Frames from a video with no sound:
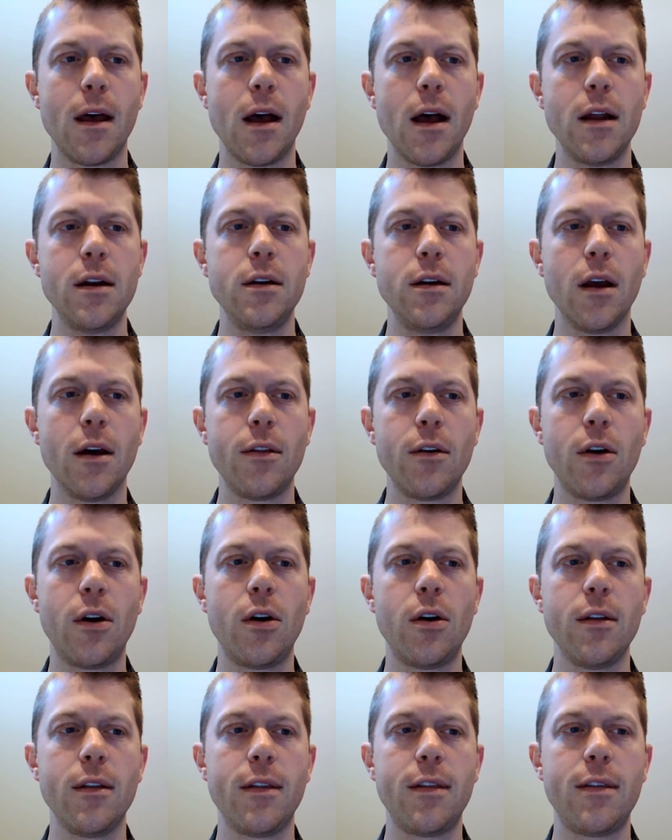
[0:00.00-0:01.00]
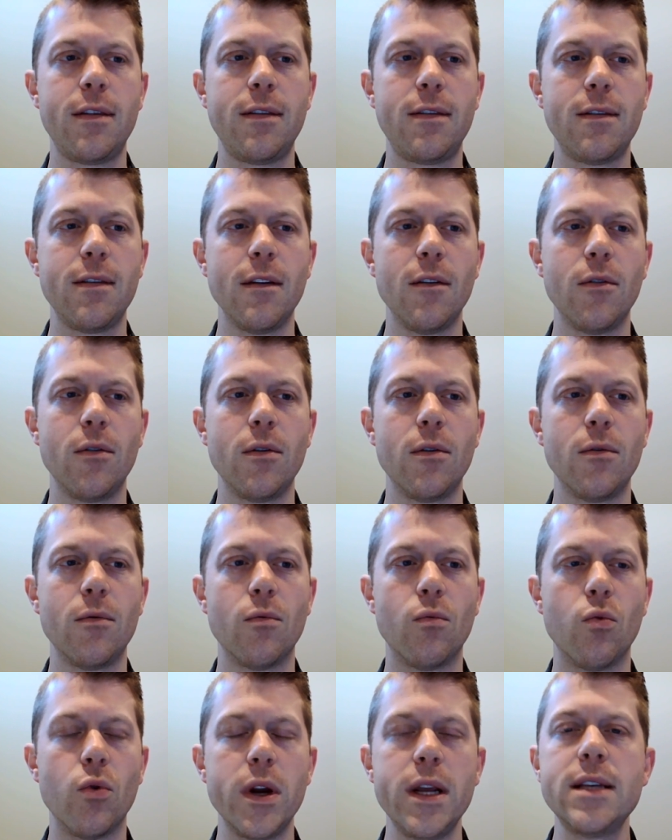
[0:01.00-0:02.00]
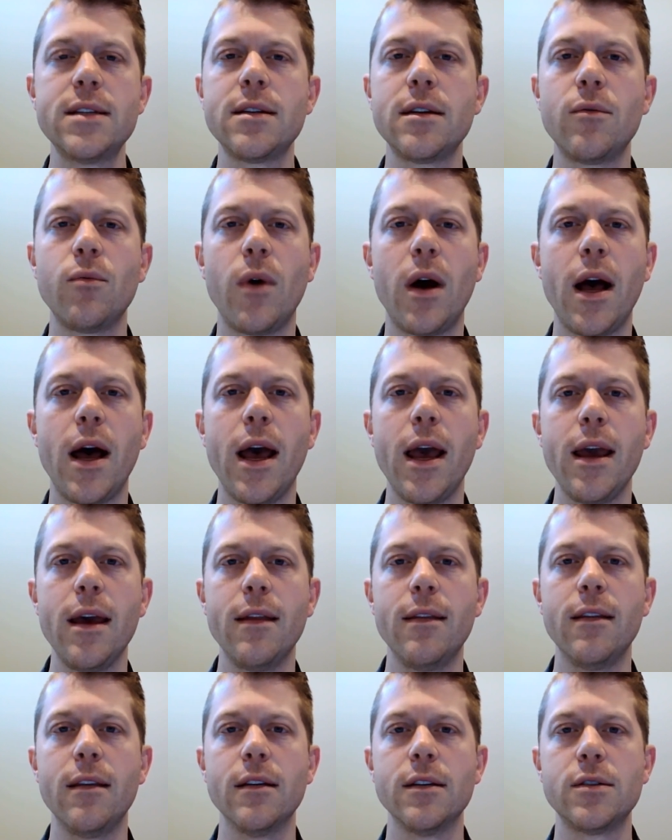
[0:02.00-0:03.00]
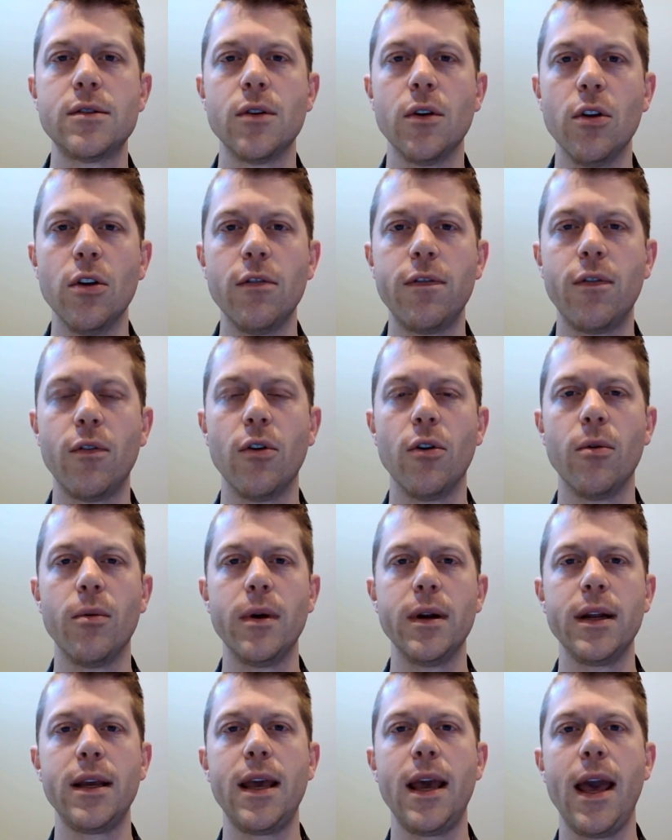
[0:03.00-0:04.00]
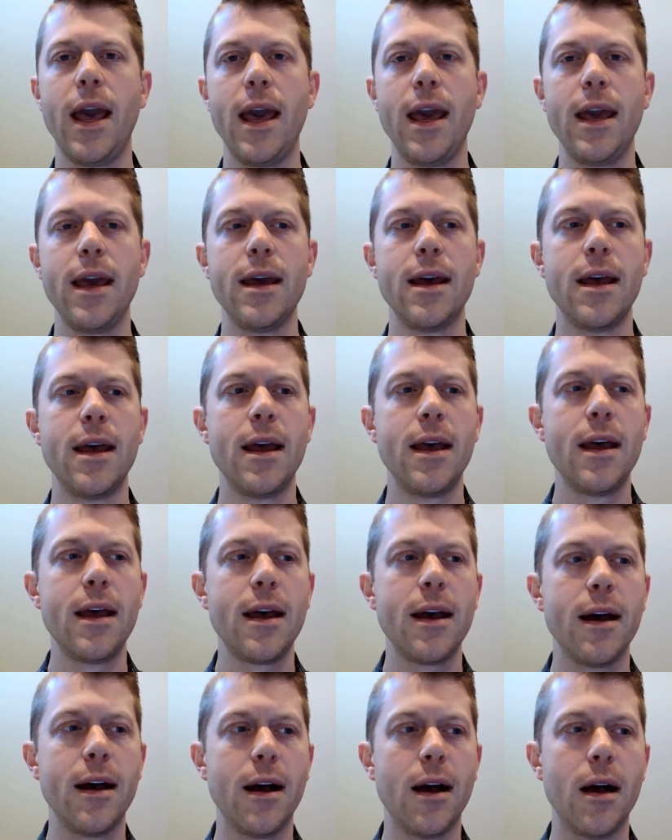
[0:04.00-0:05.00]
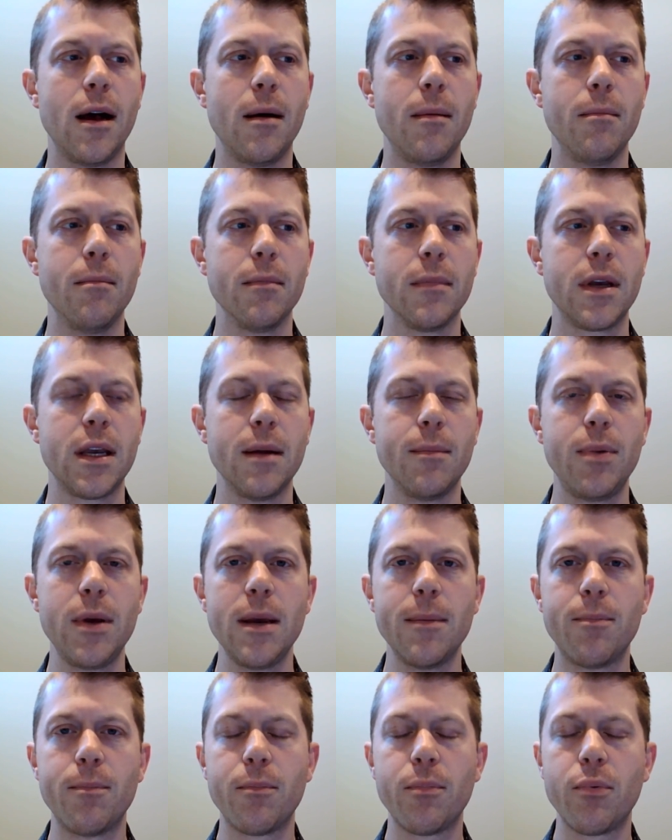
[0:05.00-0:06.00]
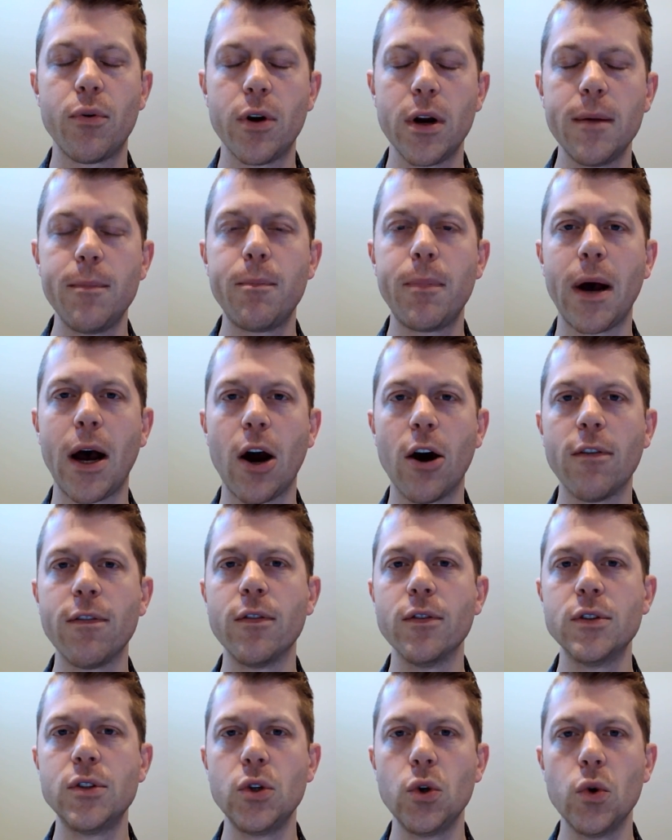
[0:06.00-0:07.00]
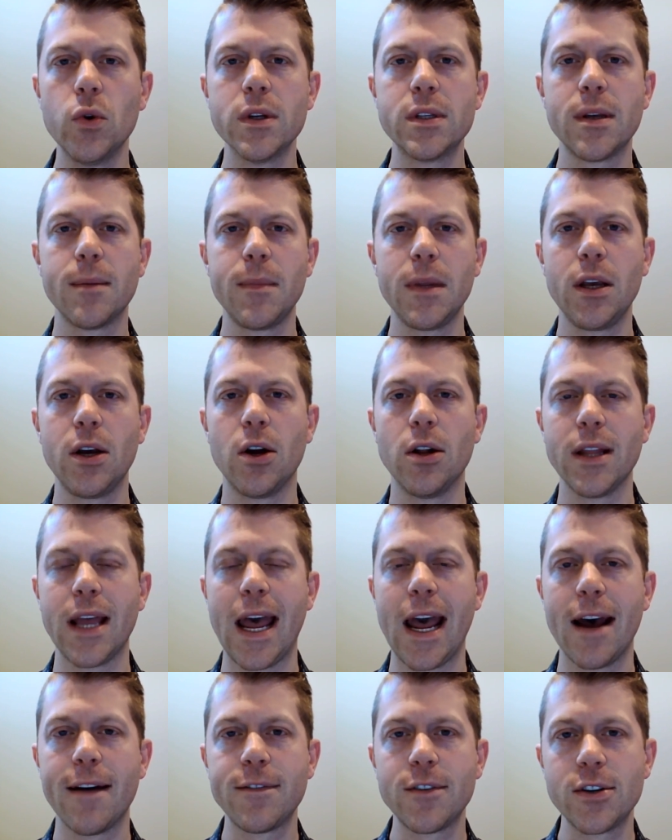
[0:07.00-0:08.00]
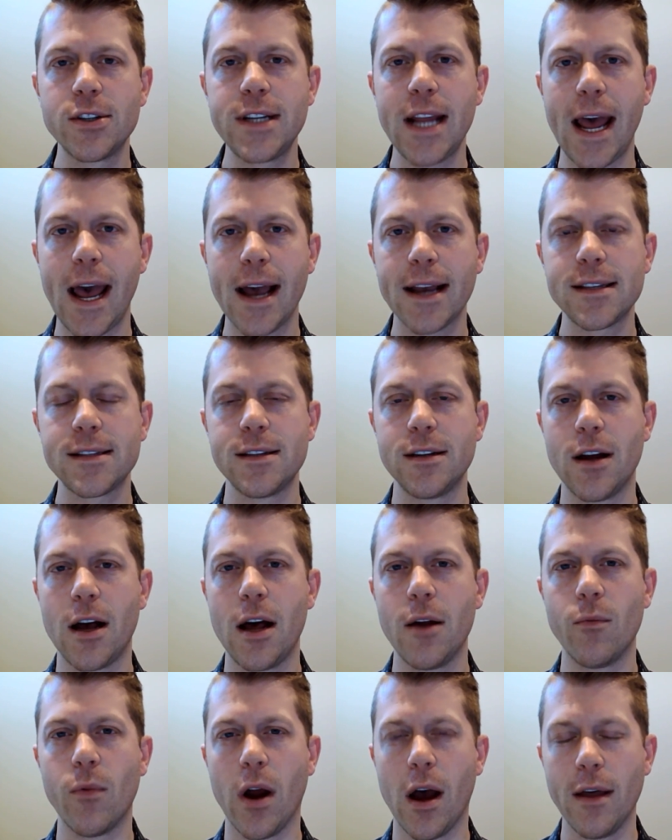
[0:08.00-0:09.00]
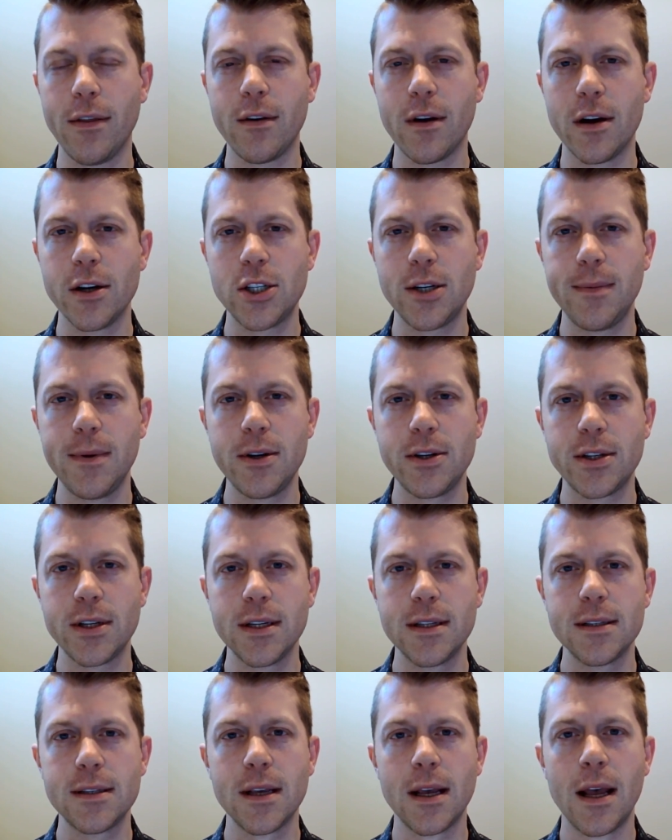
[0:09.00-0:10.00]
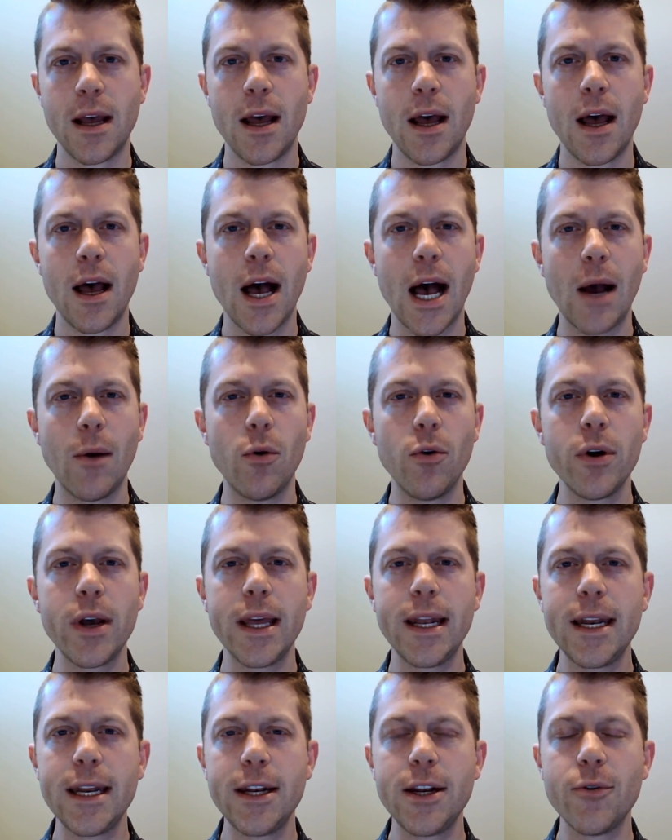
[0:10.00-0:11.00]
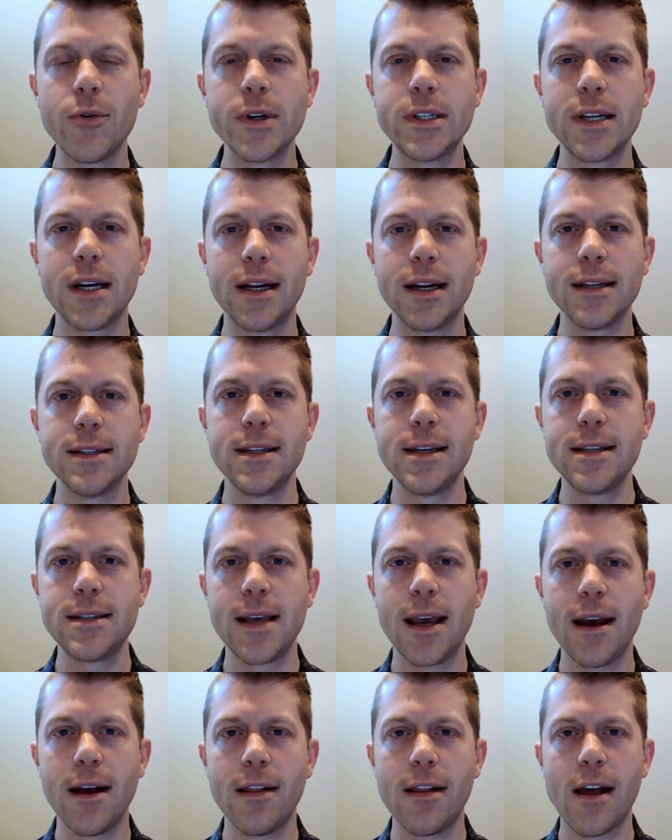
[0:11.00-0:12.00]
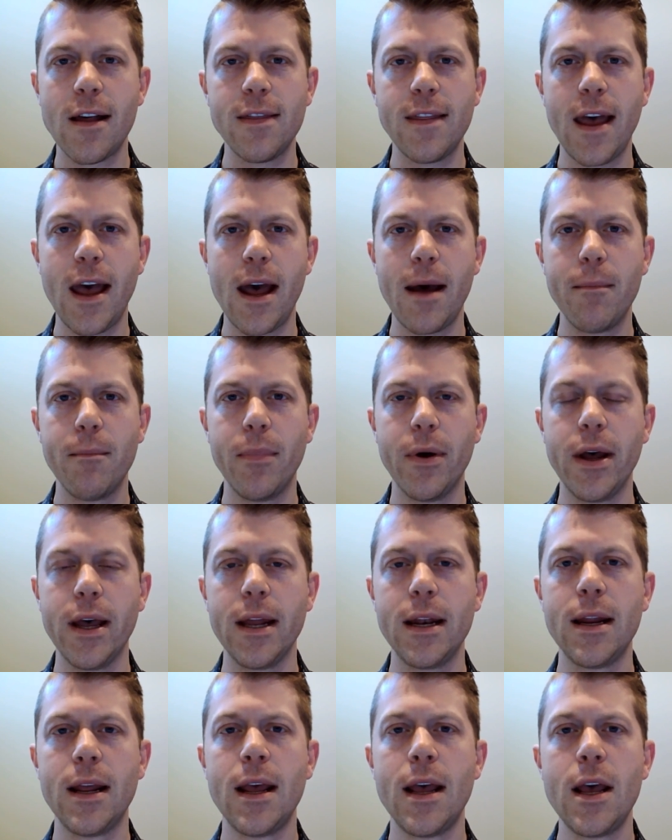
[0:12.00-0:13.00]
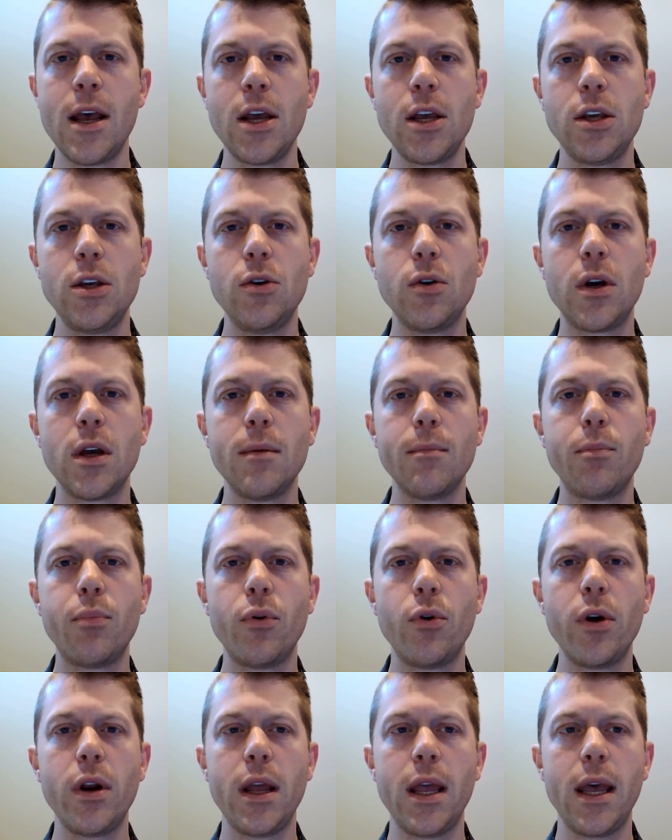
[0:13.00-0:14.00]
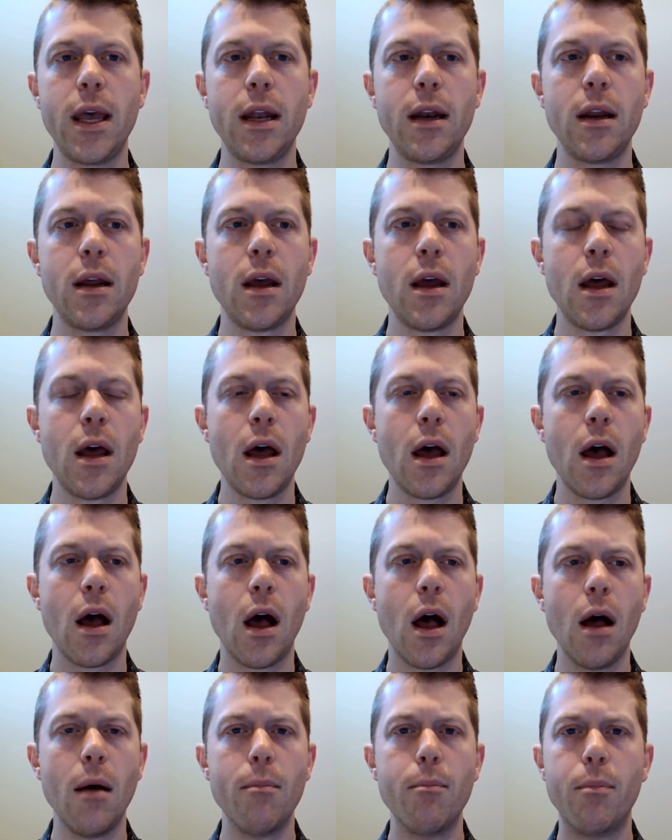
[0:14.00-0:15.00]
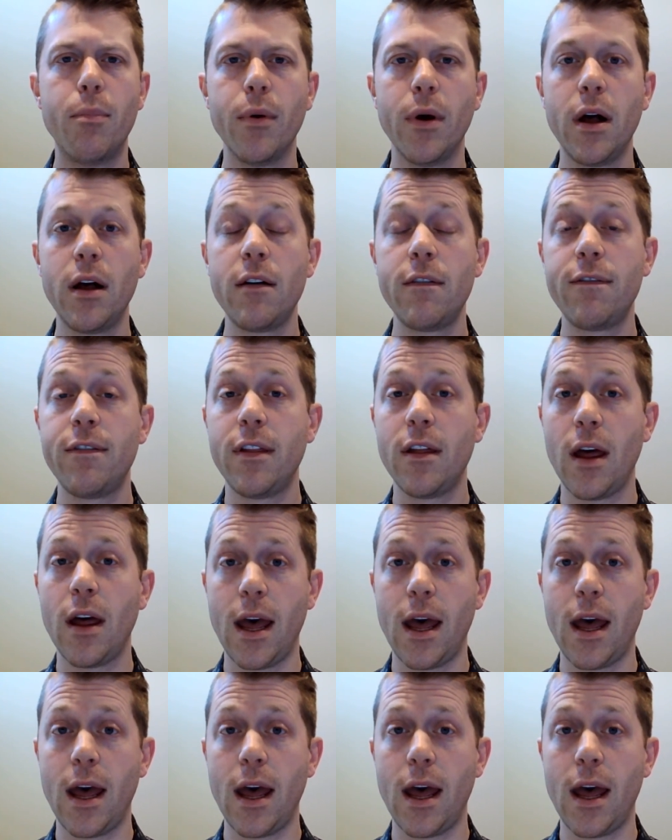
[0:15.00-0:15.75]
Another reason why the solo 401k can be a pretty powerful tool is something called after-tax non-Roth contributions. I won't get into a ton of detail on that, but you can put in above